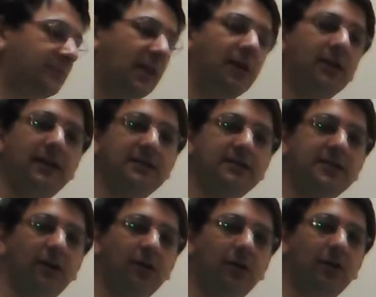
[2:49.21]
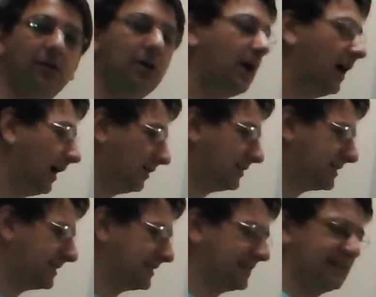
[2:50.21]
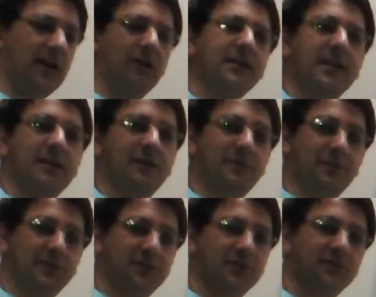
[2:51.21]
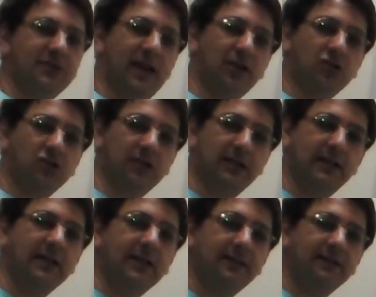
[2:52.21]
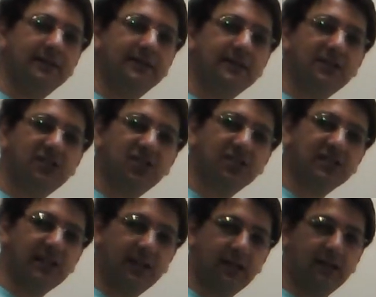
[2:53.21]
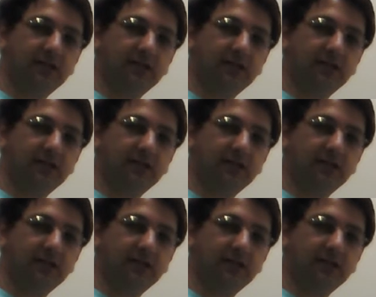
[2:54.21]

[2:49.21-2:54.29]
Okay, so how is this sound here produced actually? This is just a